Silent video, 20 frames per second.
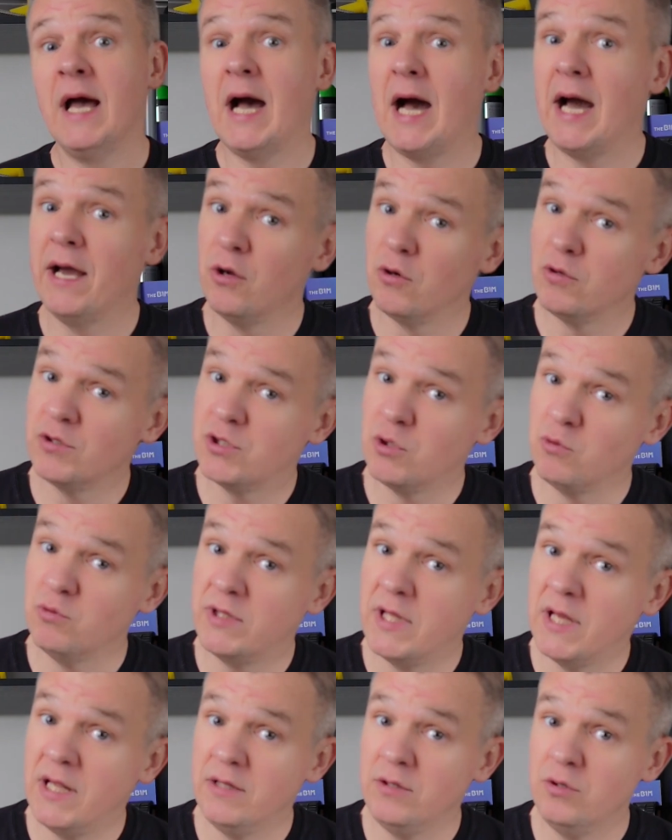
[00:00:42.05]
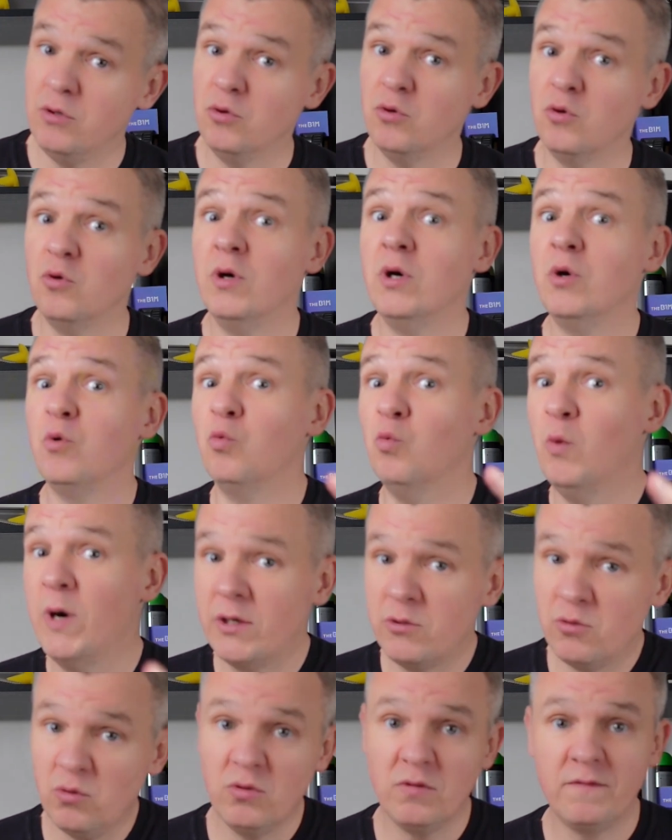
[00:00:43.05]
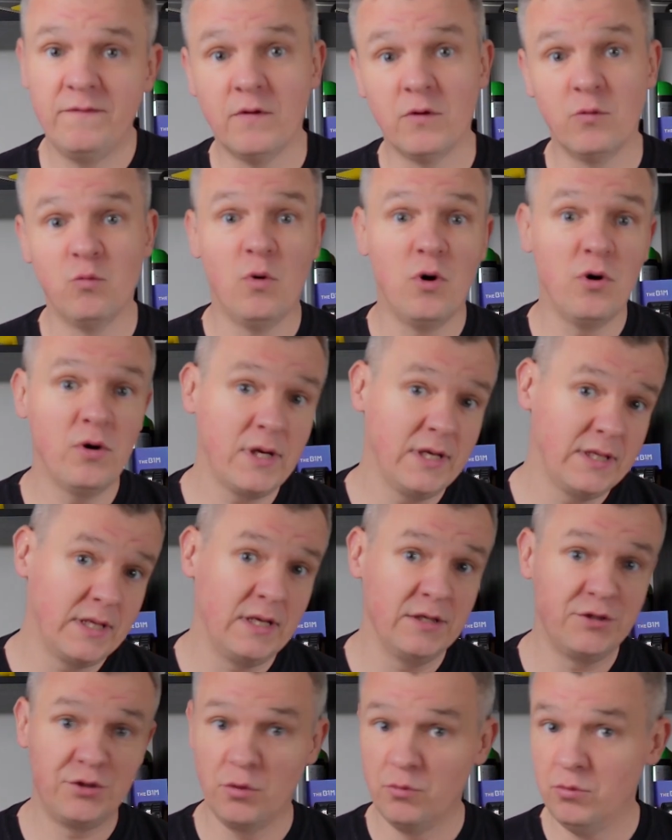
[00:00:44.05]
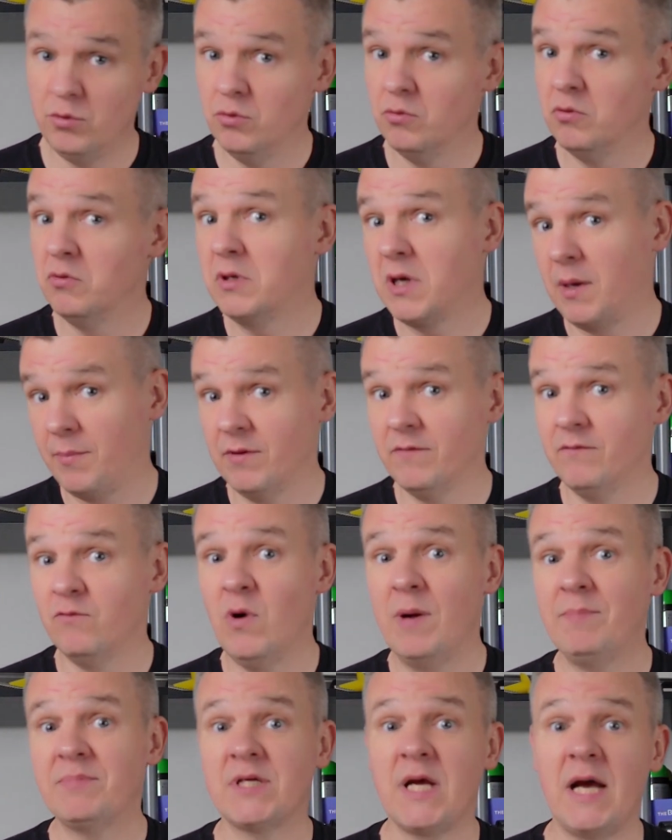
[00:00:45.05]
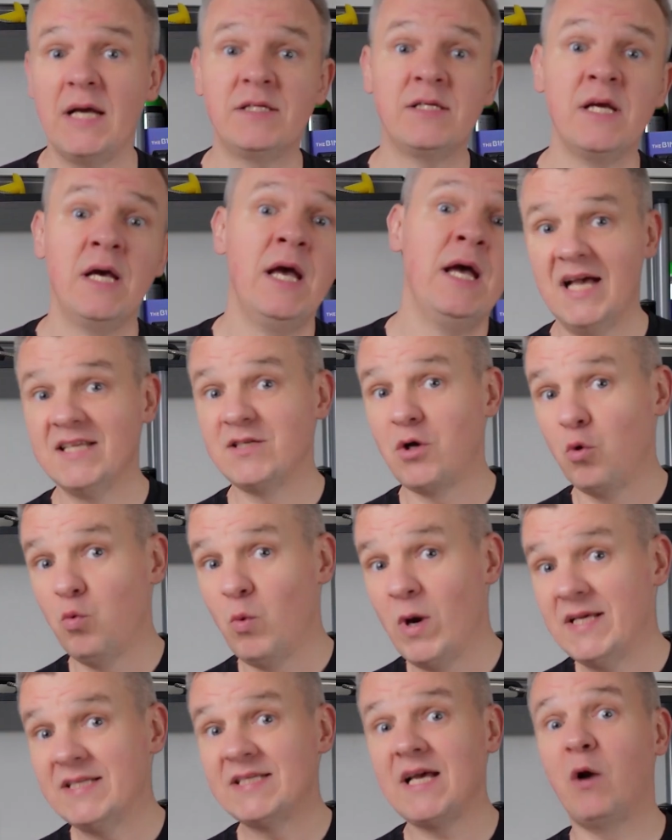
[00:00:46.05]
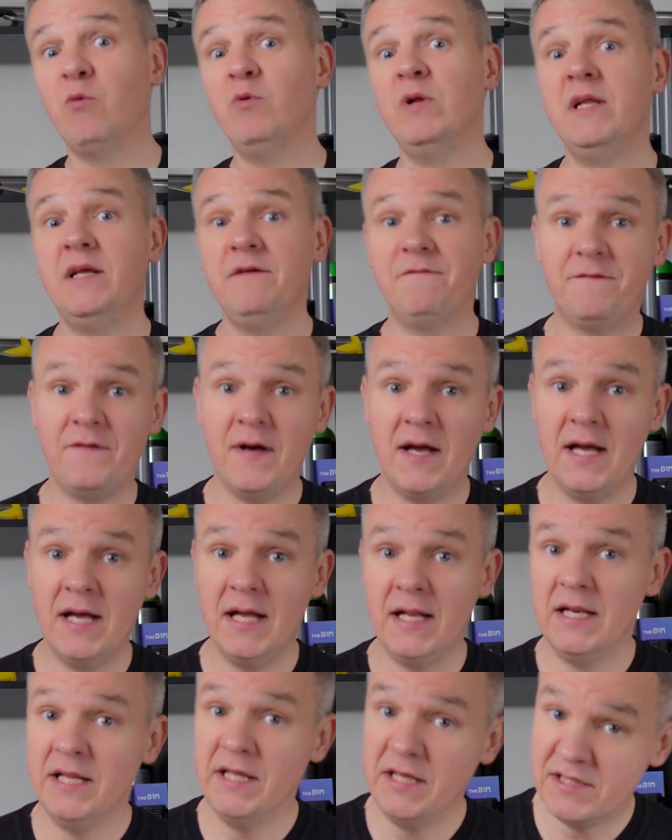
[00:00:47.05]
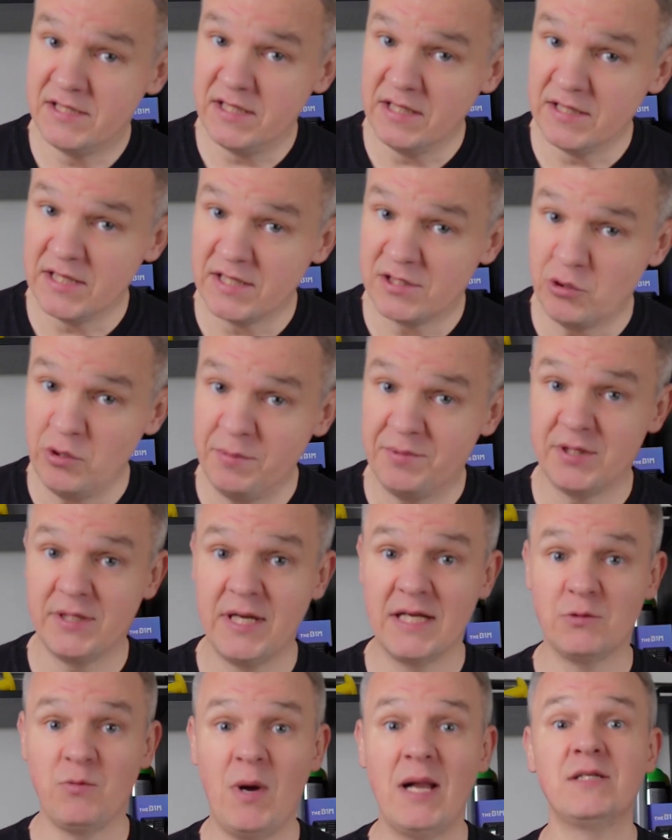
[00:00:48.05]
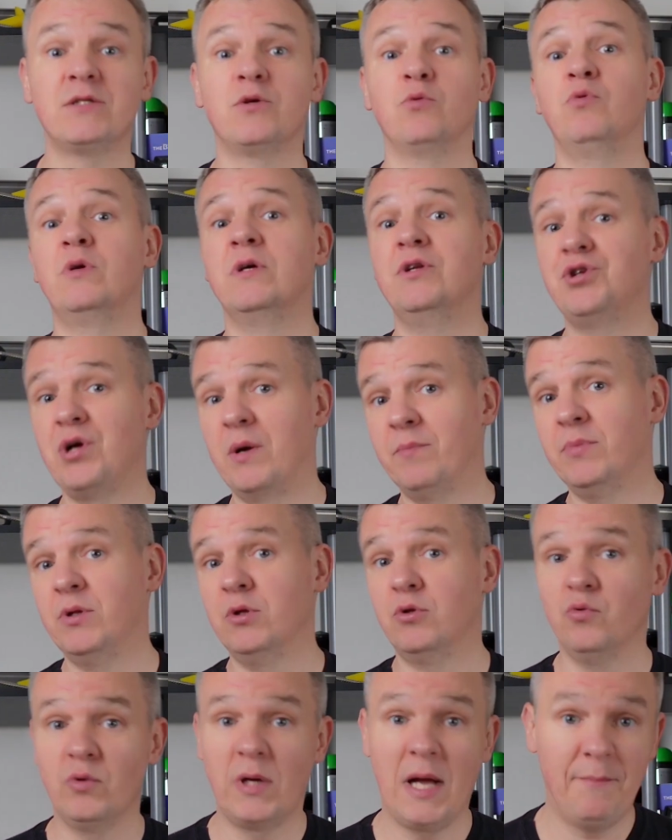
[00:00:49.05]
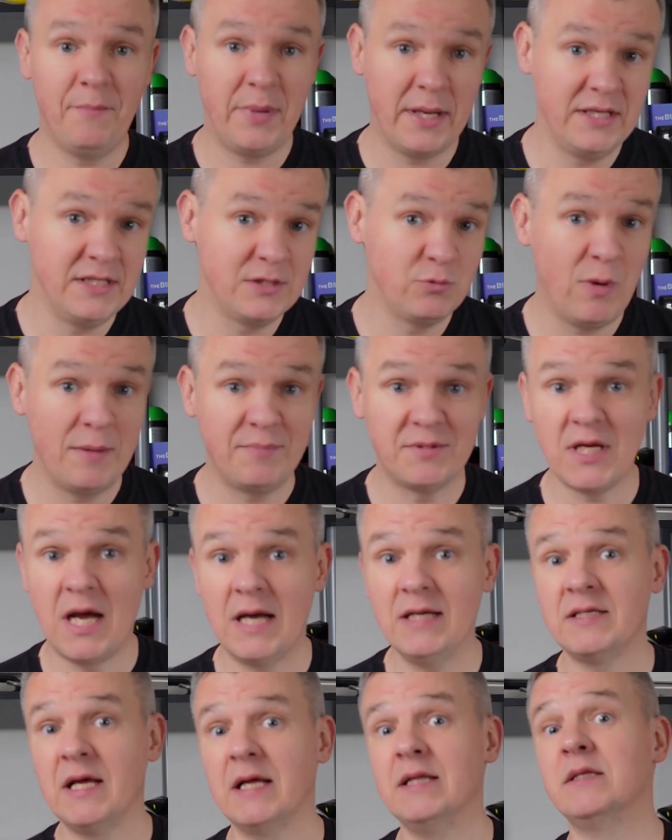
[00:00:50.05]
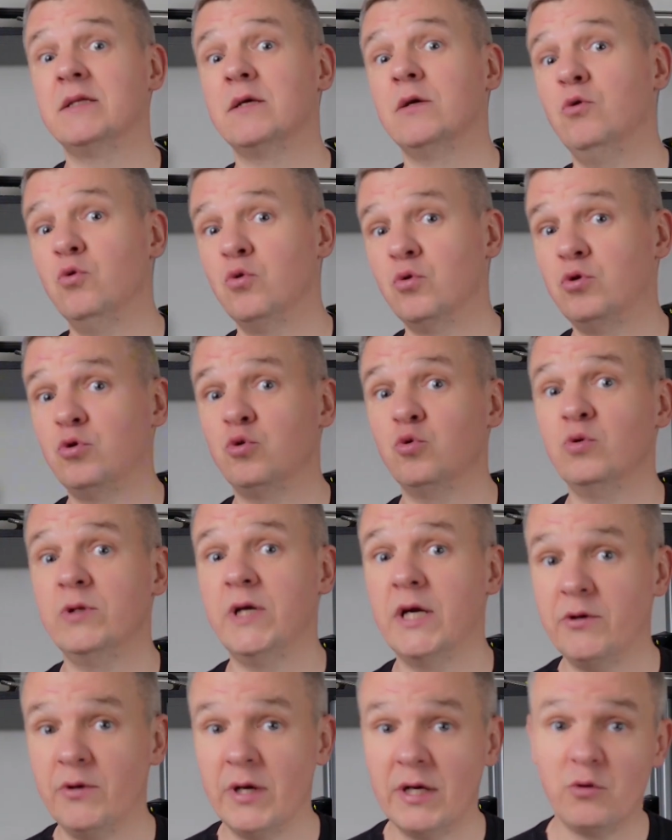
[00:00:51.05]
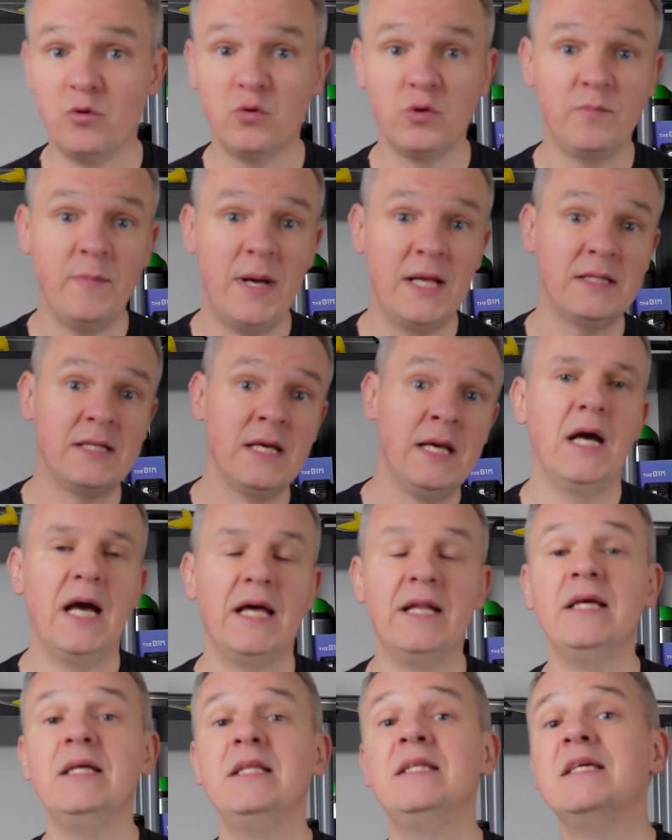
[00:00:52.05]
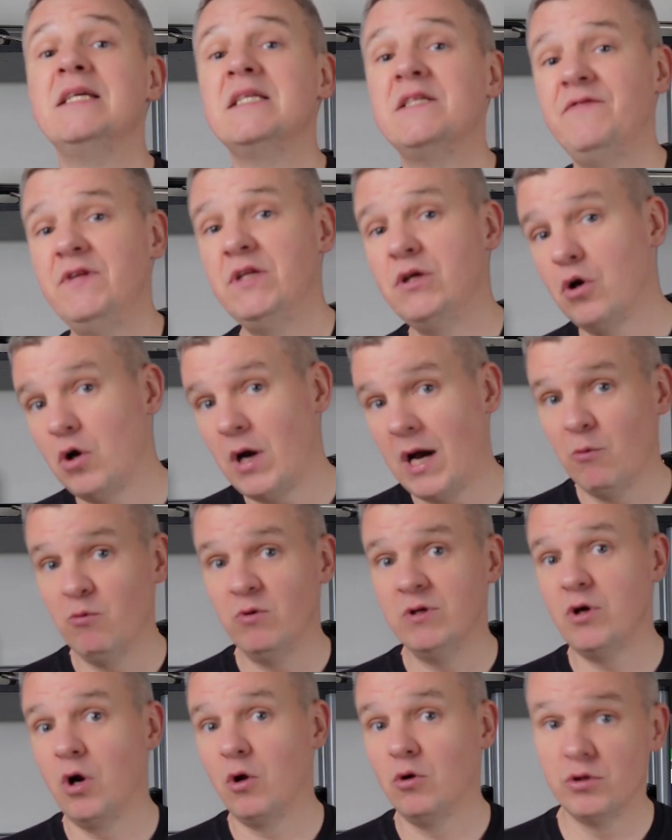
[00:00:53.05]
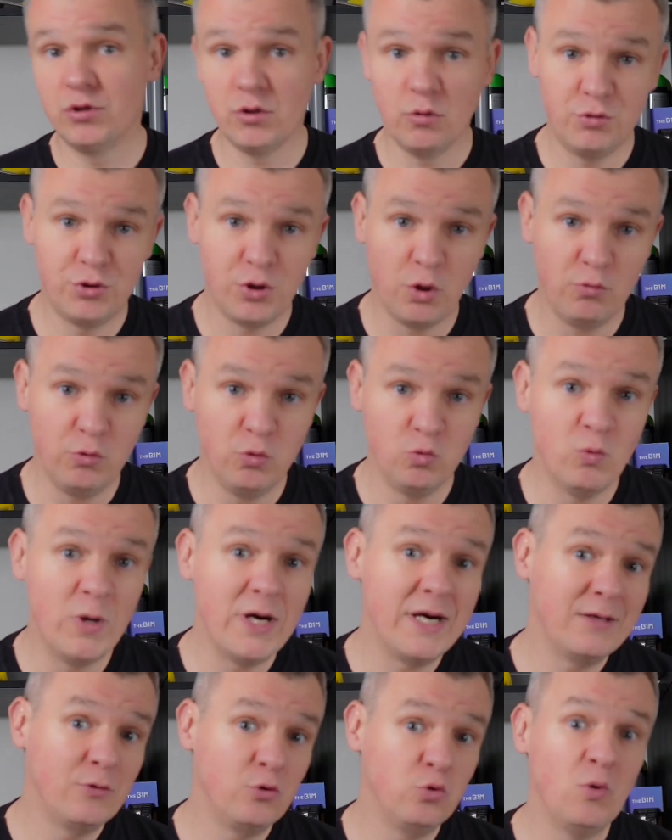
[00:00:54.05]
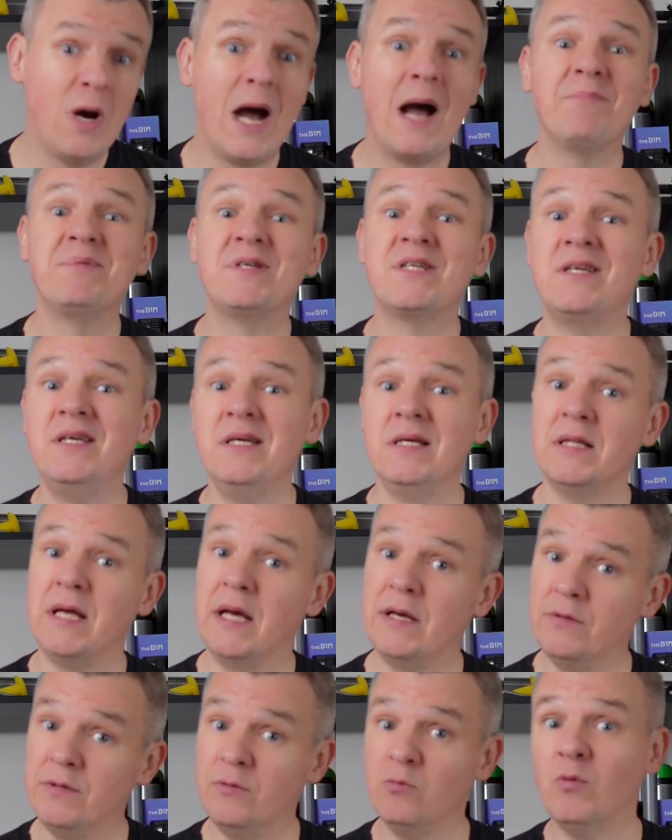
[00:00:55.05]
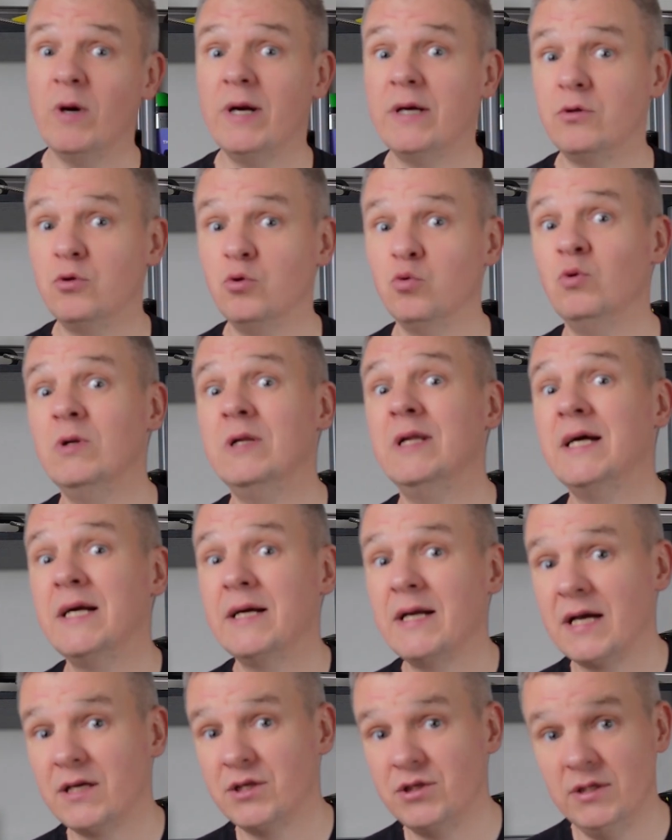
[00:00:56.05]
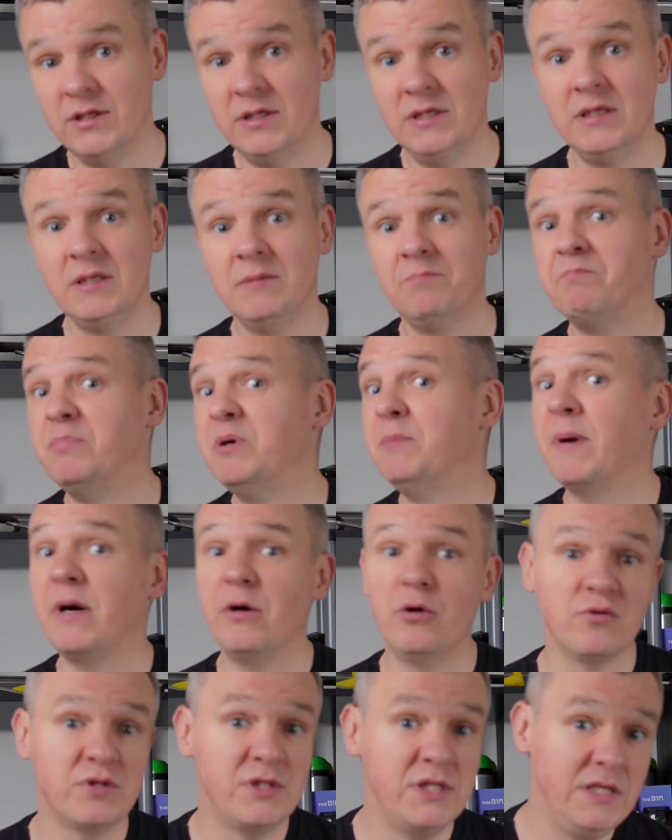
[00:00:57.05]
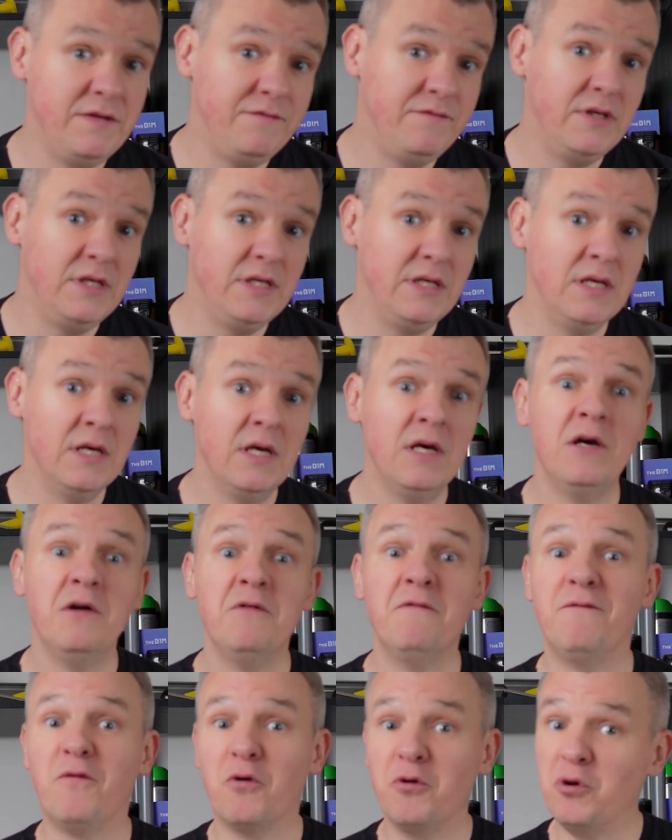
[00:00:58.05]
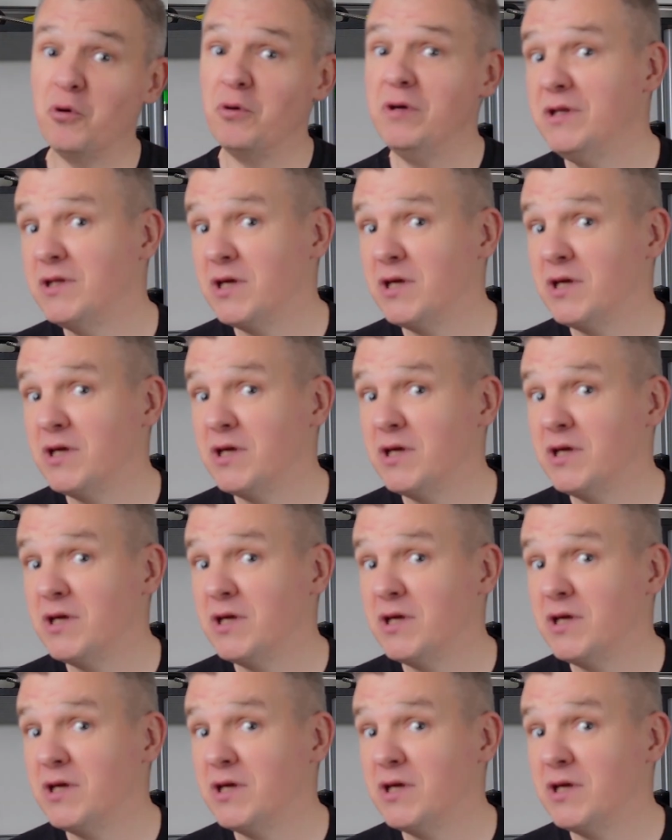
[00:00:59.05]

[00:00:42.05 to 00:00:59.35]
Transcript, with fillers: I also tell you where to look for work, and I'll show you a couple of websites. As always, I will leave uh, links in description as well, so you can jump into companies' website and look through their recruitment. And in this video, I will also show you where to upskill and where to learn, actually prepare your C V for your